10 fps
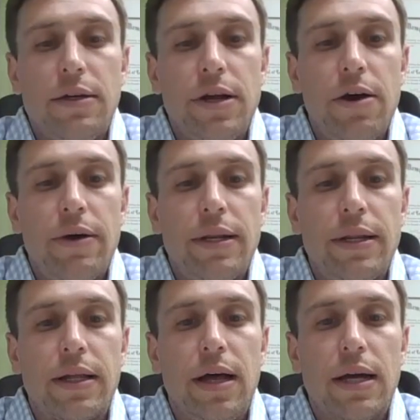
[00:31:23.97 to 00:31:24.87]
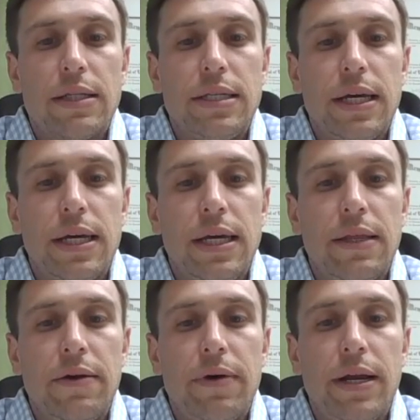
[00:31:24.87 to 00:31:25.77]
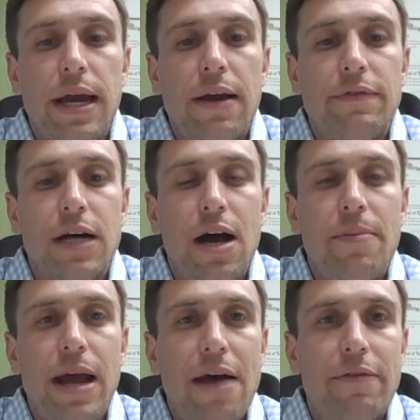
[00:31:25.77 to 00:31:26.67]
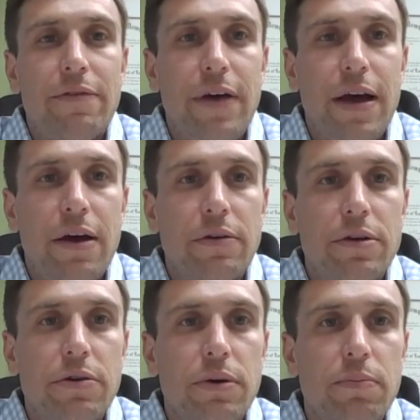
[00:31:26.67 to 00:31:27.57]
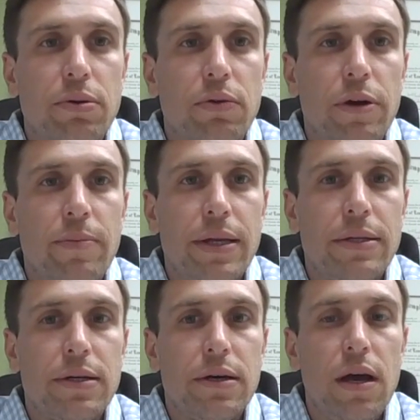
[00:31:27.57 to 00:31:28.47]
and the clock is ticking and they're running out of time and haven't found new employment,